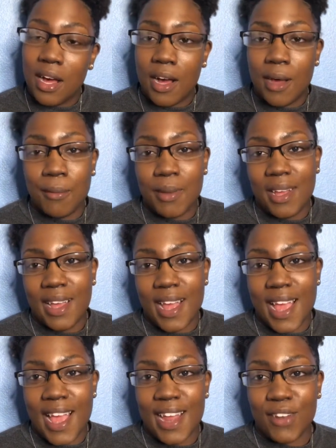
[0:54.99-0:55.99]

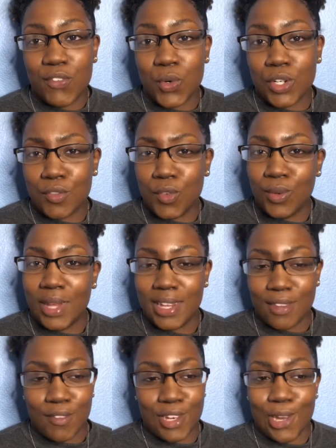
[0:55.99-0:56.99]
And of course, if you
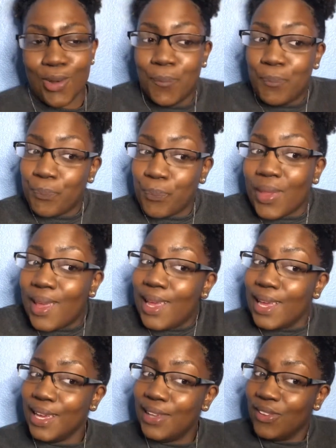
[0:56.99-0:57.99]
like the video,
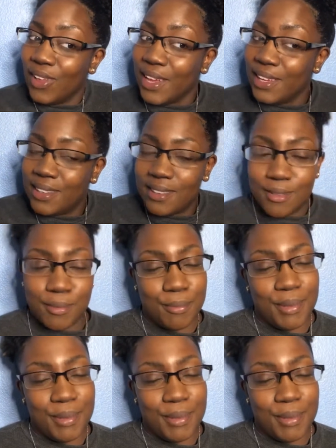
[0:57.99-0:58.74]
hit like.